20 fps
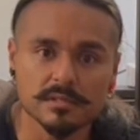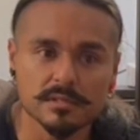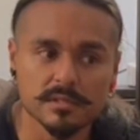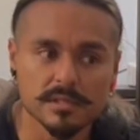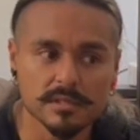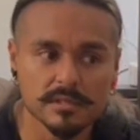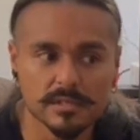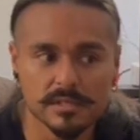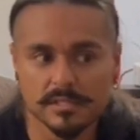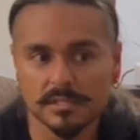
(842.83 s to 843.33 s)

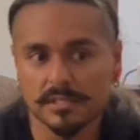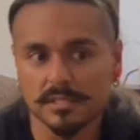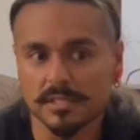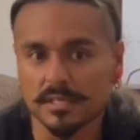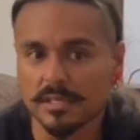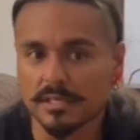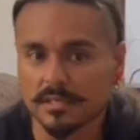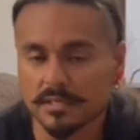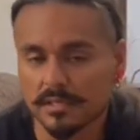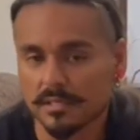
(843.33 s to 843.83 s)
They
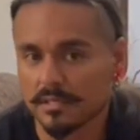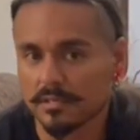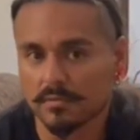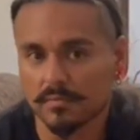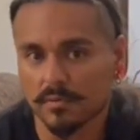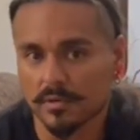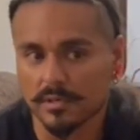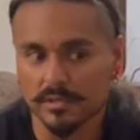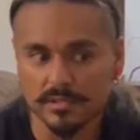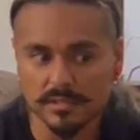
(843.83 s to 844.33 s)
see it and it
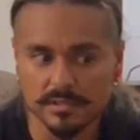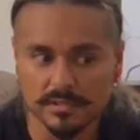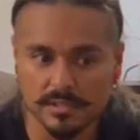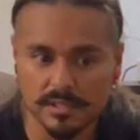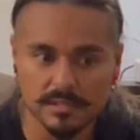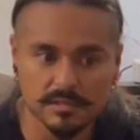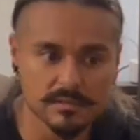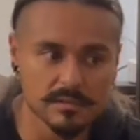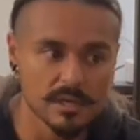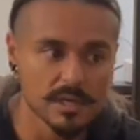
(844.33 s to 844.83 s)
works.
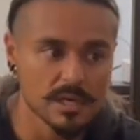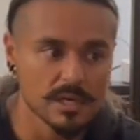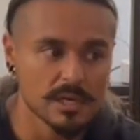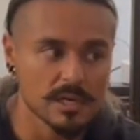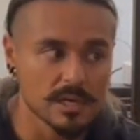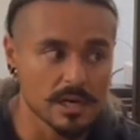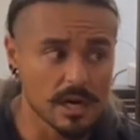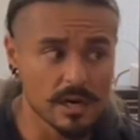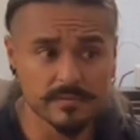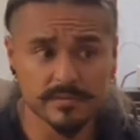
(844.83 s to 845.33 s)
And
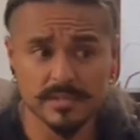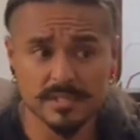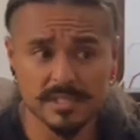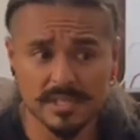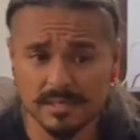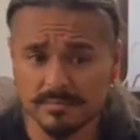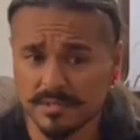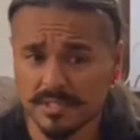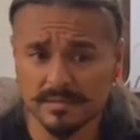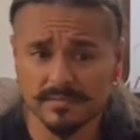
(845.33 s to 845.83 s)

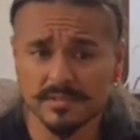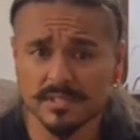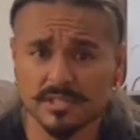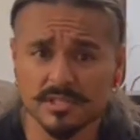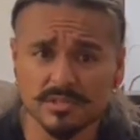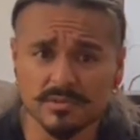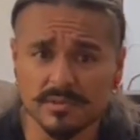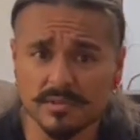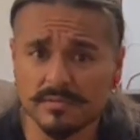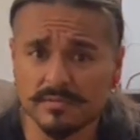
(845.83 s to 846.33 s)
oftentimes, even in
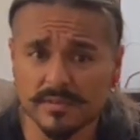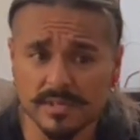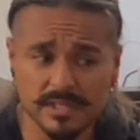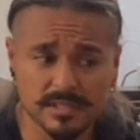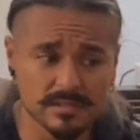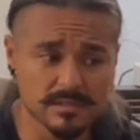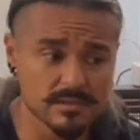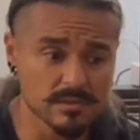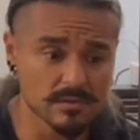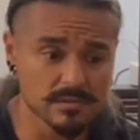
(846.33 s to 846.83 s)
street
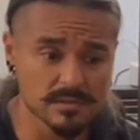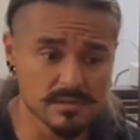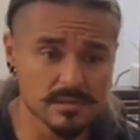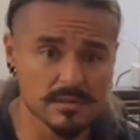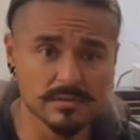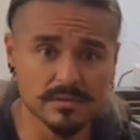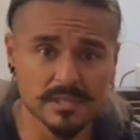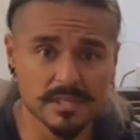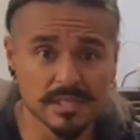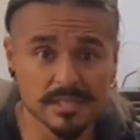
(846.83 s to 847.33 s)
fights, those
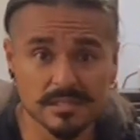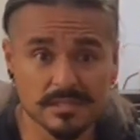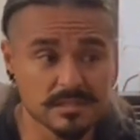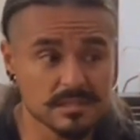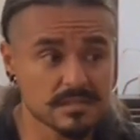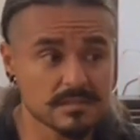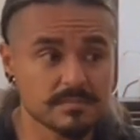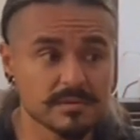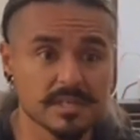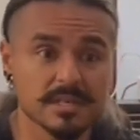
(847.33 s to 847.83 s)
low kicks
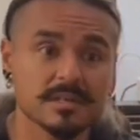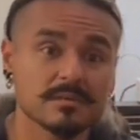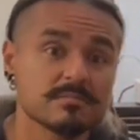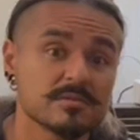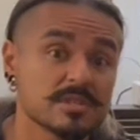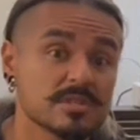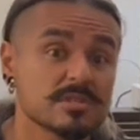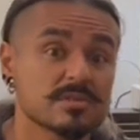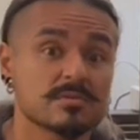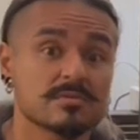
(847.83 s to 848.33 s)
just become
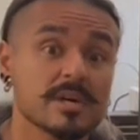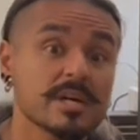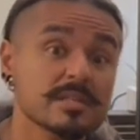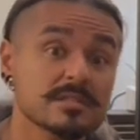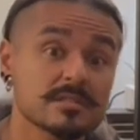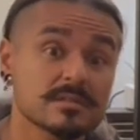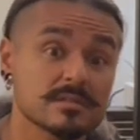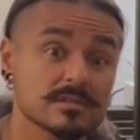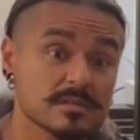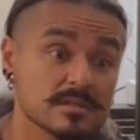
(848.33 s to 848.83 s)

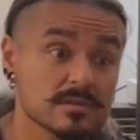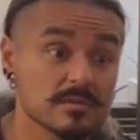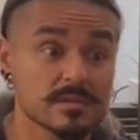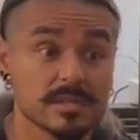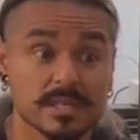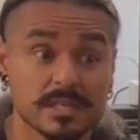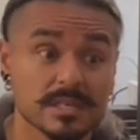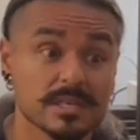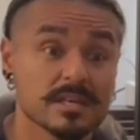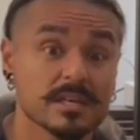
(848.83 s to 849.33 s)
distractions so
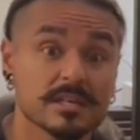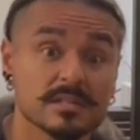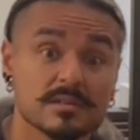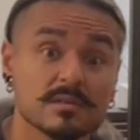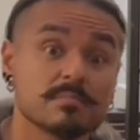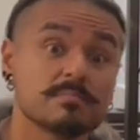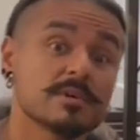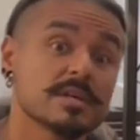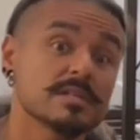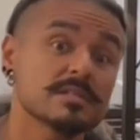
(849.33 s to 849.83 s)
they can get
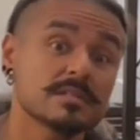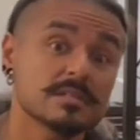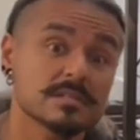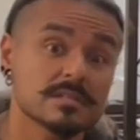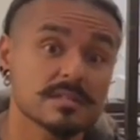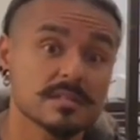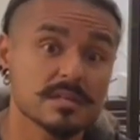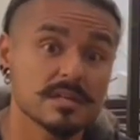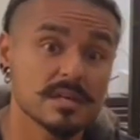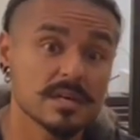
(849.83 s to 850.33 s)
their punches
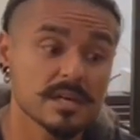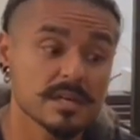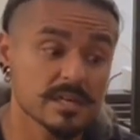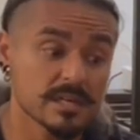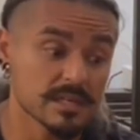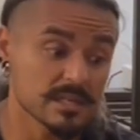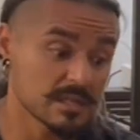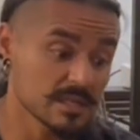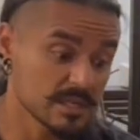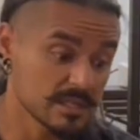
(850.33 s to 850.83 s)
in.
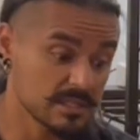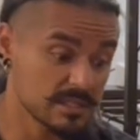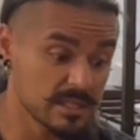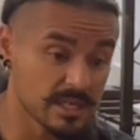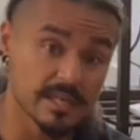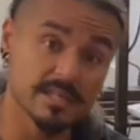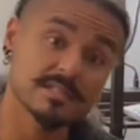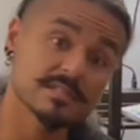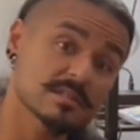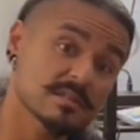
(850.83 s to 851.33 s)
It
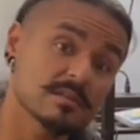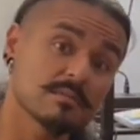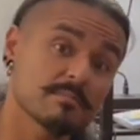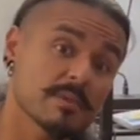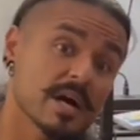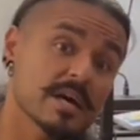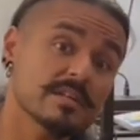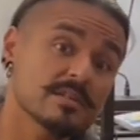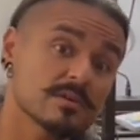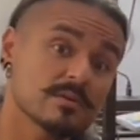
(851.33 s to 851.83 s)
takes the
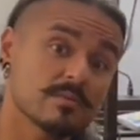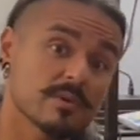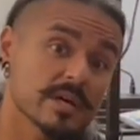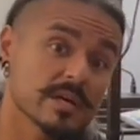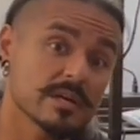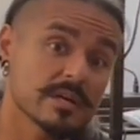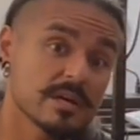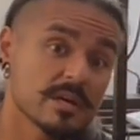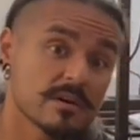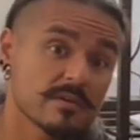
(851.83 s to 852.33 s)
mind
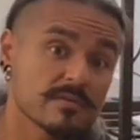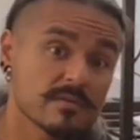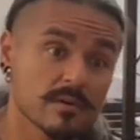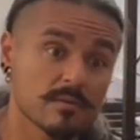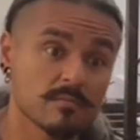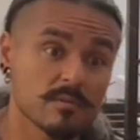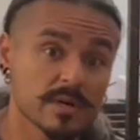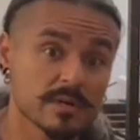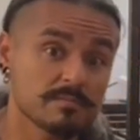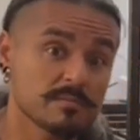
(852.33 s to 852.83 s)
away
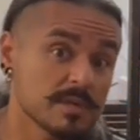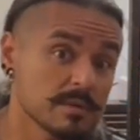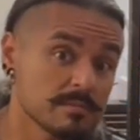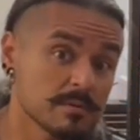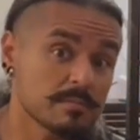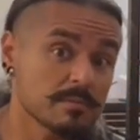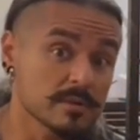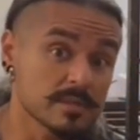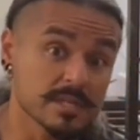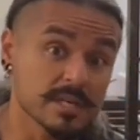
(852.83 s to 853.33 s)
from what people
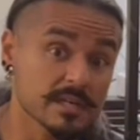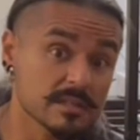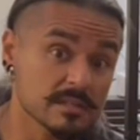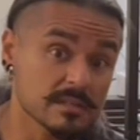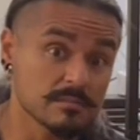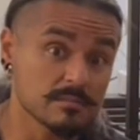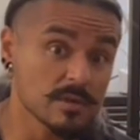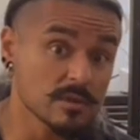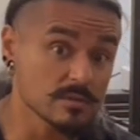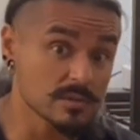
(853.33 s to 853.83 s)
protect
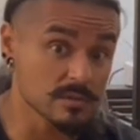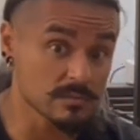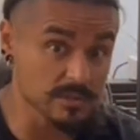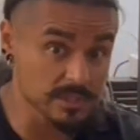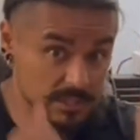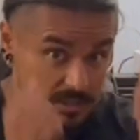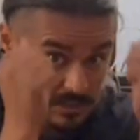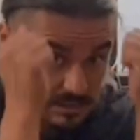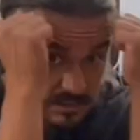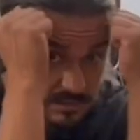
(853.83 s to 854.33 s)
the most,
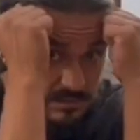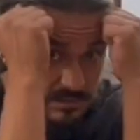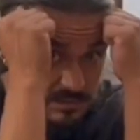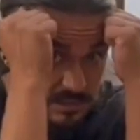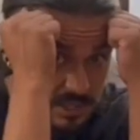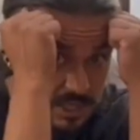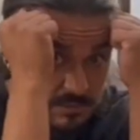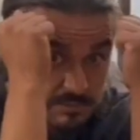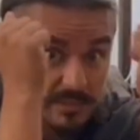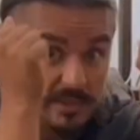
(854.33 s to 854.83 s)
which is
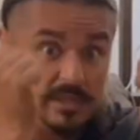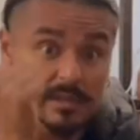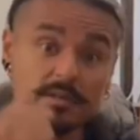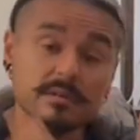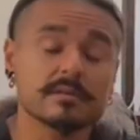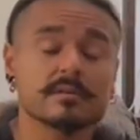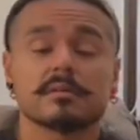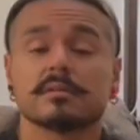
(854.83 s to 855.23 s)
up here.